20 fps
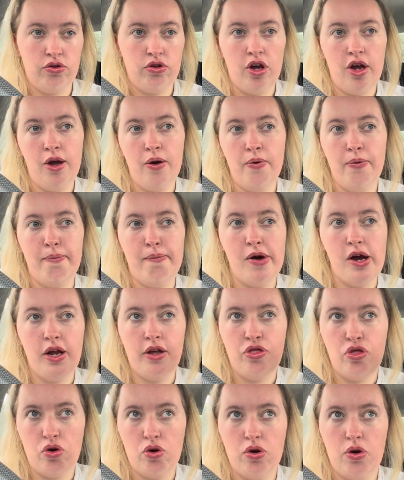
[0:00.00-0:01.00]
So my
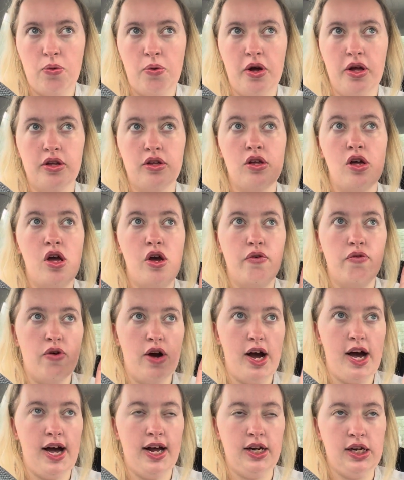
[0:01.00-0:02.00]
thought was,
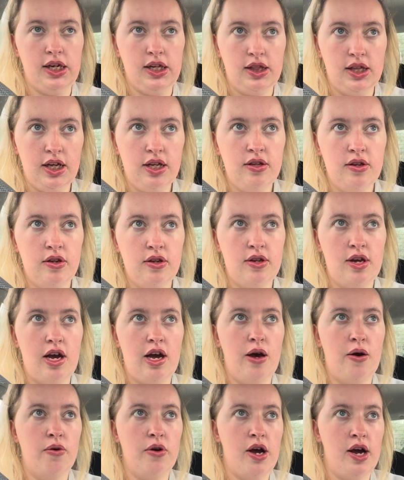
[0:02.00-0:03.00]
right, I need this in
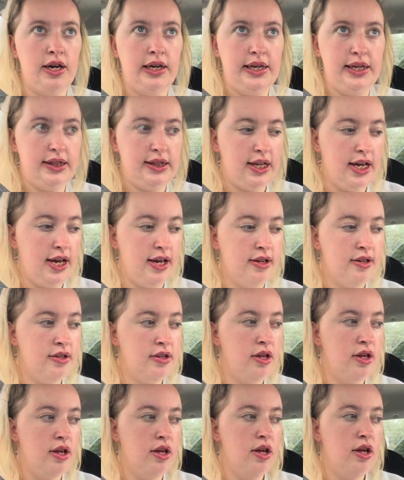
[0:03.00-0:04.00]
town, I need this,
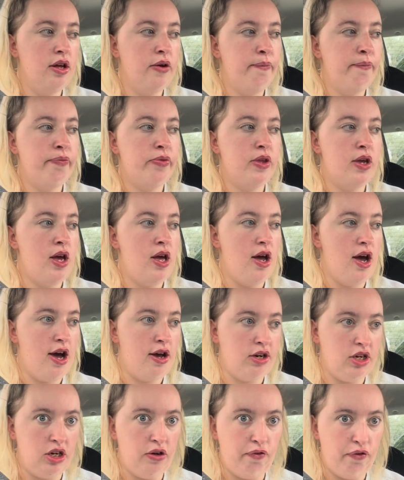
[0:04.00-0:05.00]
I
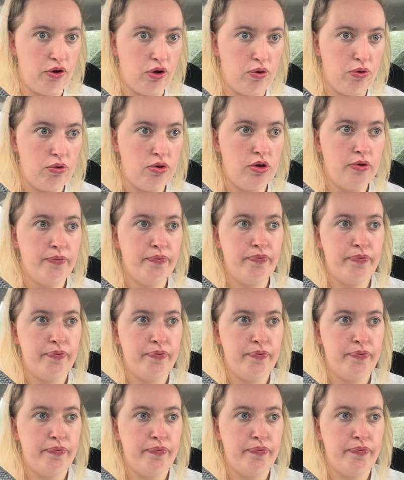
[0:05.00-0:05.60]
need food.